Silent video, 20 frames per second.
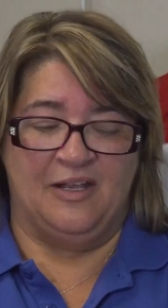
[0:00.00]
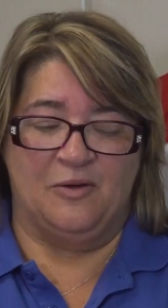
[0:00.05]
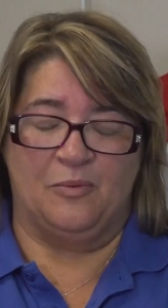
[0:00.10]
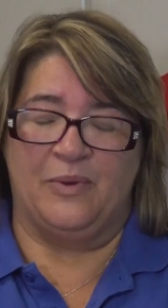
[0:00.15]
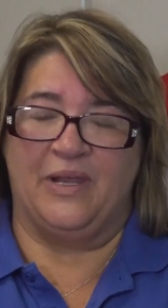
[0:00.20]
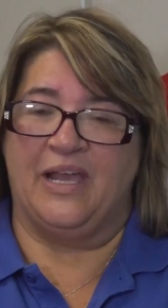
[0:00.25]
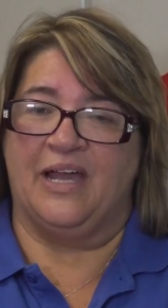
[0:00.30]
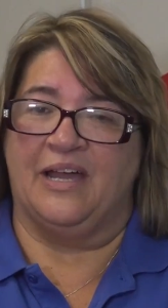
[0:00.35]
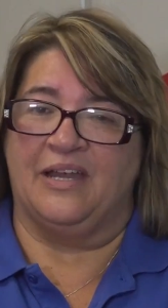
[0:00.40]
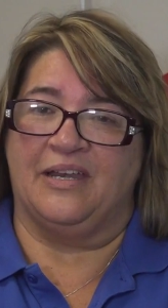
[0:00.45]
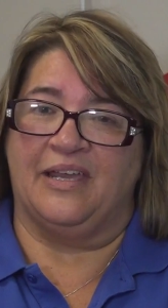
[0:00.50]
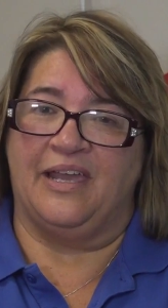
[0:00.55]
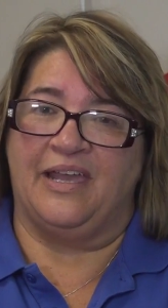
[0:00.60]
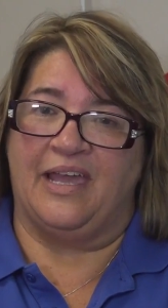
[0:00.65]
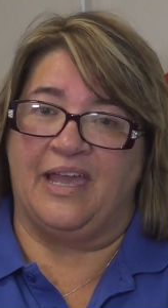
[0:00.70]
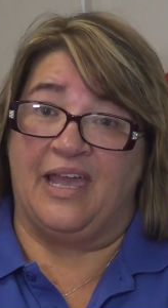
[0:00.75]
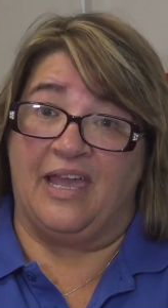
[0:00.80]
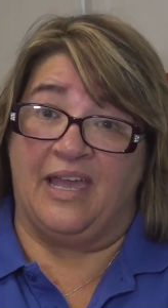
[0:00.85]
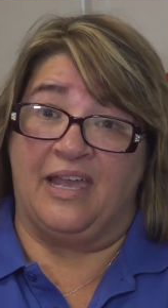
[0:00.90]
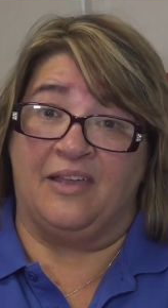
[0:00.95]
we had
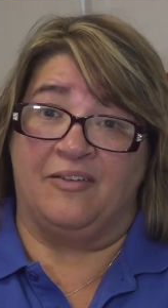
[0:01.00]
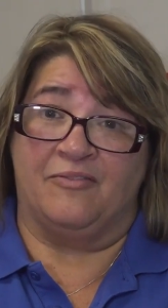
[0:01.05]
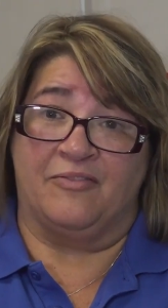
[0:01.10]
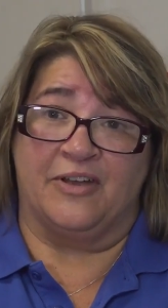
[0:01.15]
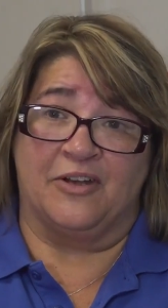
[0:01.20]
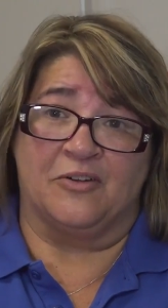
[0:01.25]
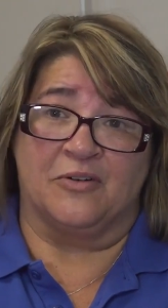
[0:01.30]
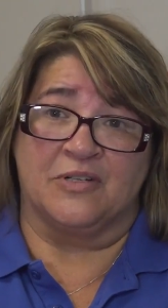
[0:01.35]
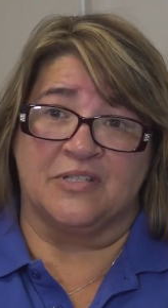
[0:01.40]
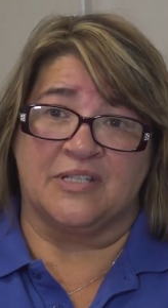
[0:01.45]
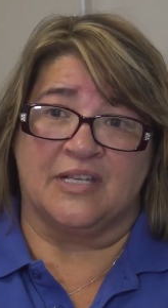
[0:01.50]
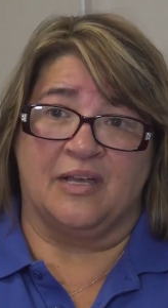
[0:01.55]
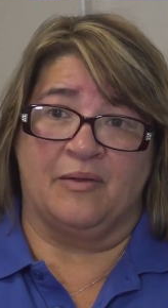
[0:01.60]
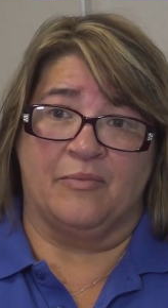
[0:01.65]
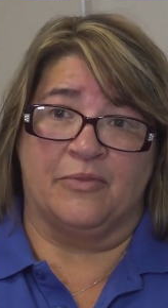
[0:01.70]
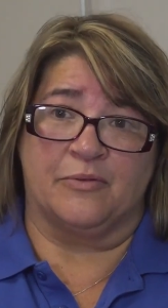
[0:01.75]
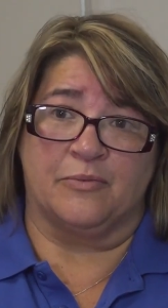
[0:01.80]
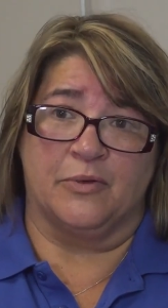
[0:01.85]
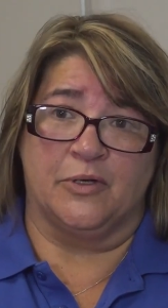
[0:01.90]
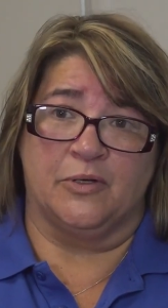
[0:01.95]
eight veterans come
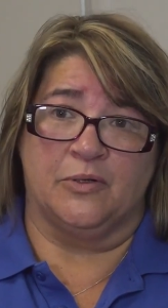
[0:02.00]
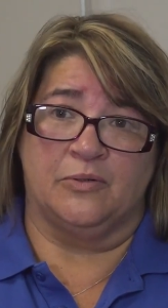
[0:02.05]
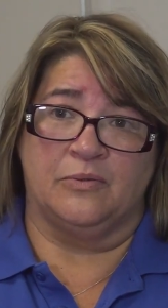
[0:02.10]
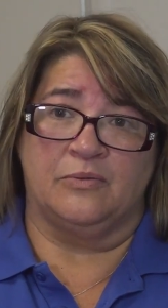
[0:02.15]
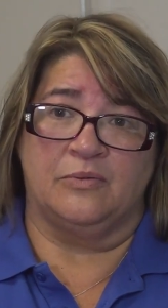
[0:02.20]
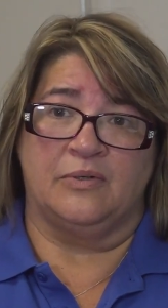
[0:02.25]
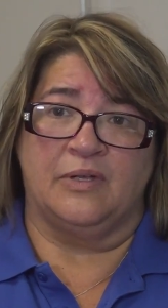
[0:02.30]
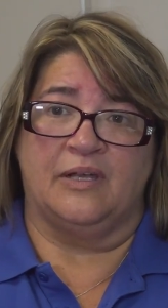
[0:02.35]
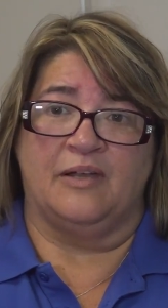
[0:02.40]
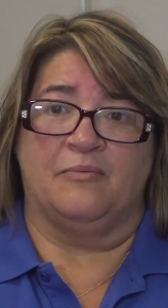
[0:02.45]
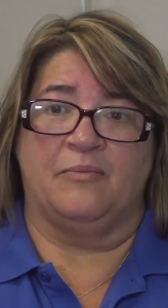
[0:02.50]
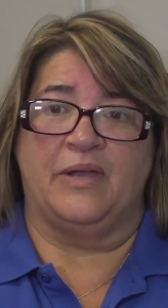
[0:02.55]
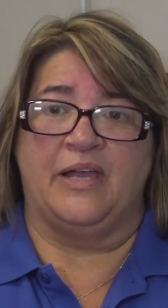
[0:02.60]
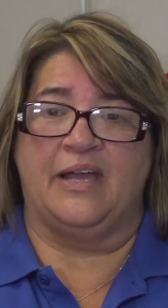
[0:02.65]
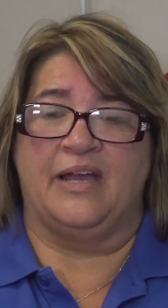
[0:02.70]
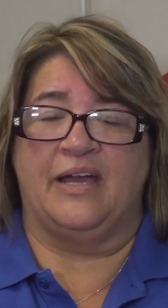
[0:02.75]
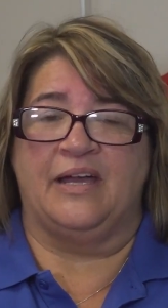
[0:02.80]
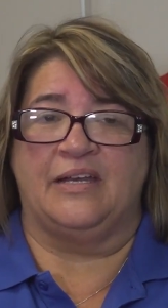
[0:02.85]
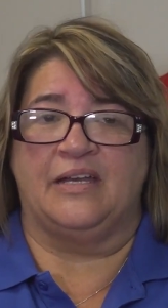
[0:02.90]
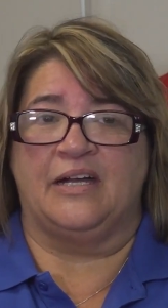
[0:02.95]
through, and we
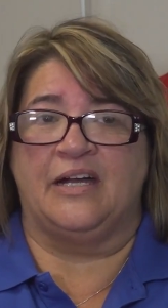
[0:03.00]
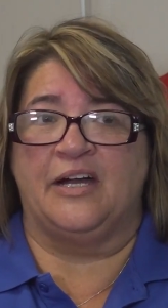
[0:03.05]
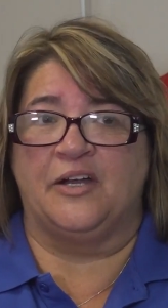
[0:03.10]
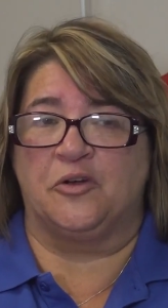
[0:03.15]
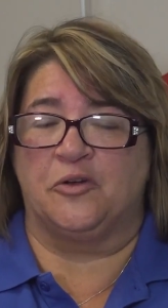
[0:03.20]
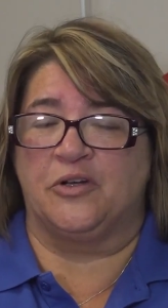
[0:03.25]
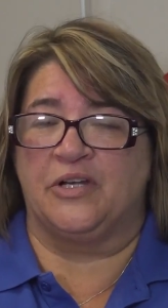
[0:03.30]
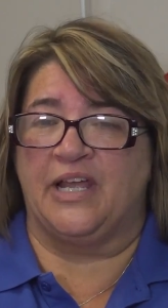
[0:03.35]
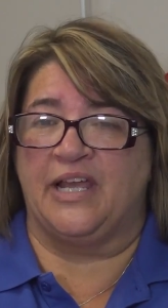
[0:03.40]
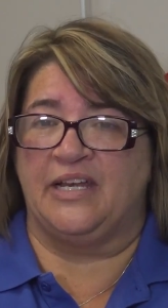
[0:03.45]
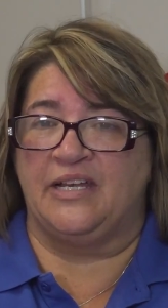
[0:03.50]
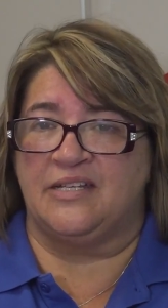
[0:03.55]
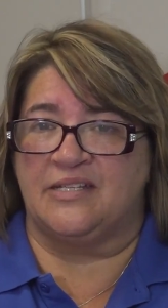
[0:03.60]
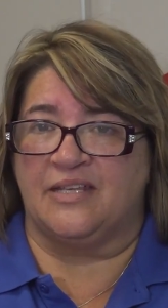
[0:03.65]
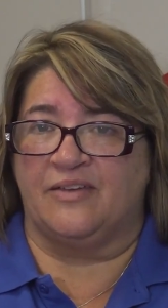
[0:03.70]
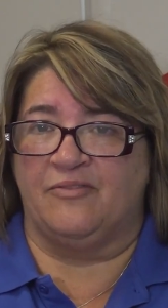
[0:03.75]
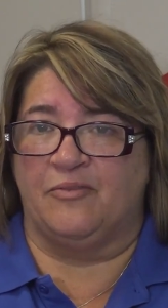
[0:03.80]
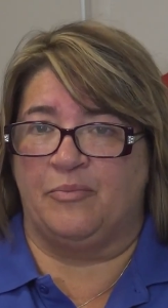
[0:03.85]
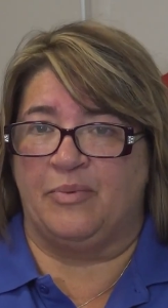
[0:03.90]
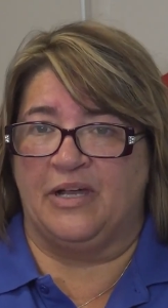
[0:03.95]
had one hundred
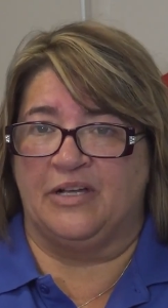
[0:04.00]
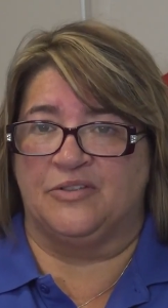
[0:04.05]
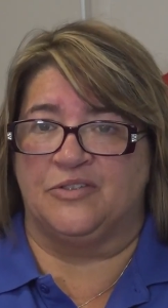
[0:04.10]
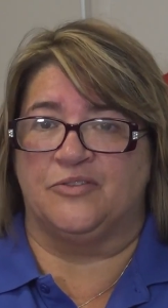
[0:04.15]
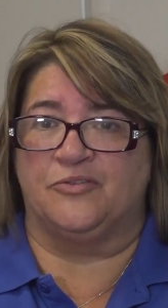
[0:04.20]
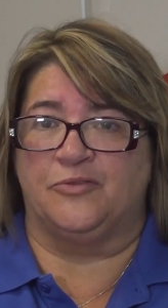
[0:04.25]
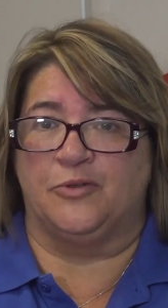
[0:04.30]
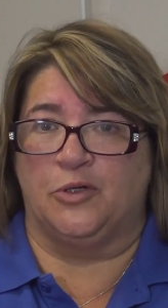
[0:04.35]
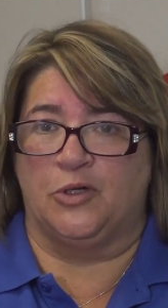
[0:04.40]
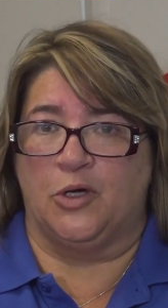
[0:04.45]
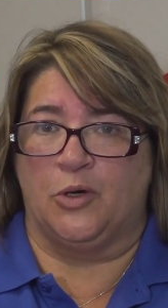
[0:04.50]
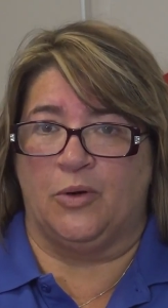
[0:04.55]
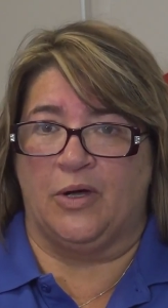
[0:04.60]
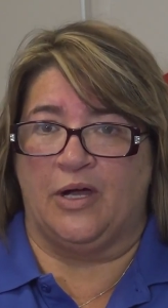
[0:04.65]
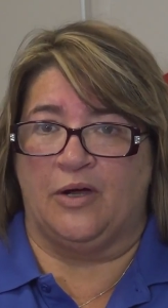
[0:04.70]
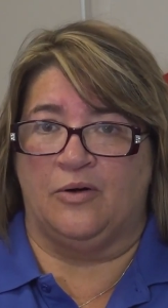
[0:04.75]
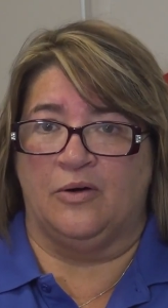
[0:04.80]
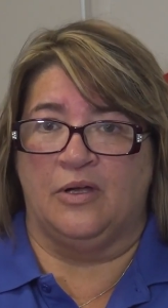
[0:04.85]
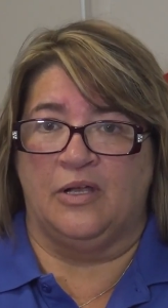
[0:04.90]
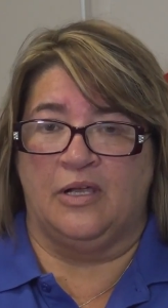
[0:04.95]
eighty-seven pounds of food go
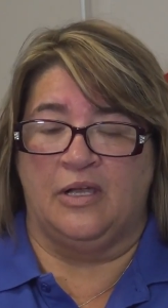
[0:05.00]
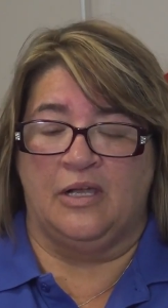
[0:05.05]
out.